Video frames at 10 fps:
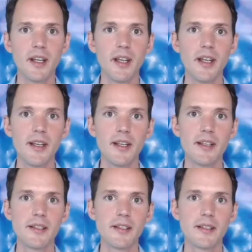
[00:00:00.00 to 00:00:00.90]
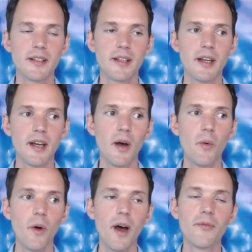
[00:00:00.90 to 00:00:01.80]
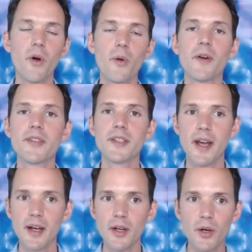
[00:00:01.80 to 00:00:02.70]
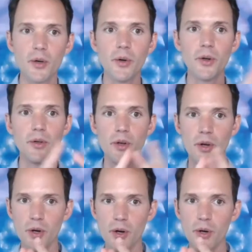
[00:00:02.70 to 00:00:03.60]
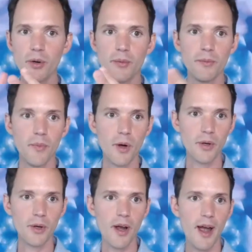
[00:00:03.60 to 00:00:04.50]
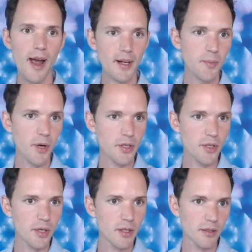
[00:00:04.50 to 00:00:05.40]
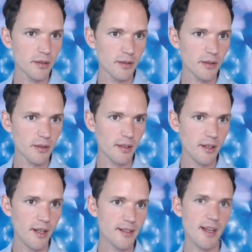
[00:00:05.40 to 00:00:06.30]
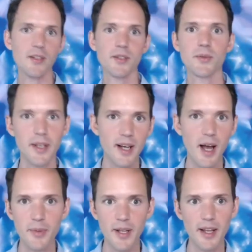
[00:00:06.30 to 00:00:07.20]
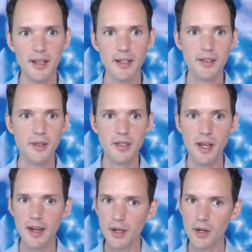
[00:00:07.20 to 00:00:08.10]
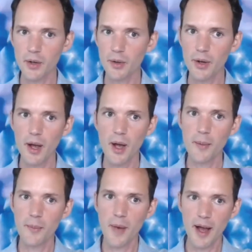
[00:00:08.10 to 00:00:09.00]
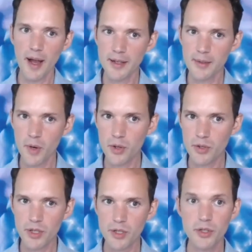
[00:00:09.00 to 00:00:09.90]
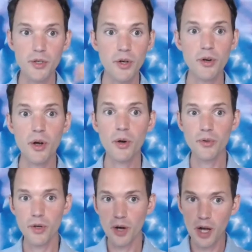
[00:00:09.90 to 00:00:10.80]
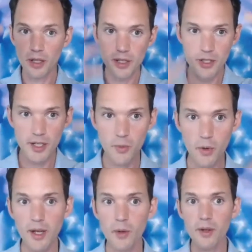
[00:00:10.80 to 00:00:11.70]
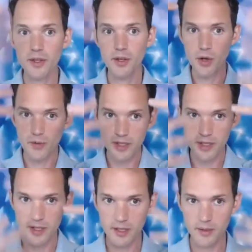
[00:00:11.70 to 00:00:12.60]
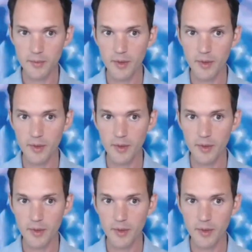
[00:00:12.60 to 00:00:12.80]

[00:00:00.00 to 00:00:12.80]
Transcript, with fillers: is a, a form of psycho neuromotor acupressure. That sounds really complicated. So, psycho, mind, emotions, neuro, neurology, working with the nervous system,